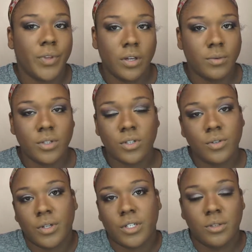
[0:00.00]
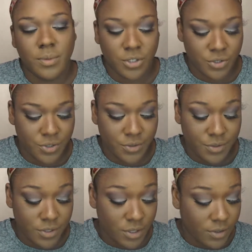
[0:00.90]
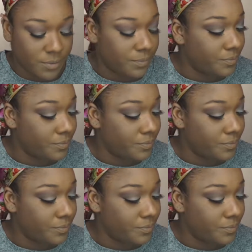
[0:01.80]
It was too good to be true. So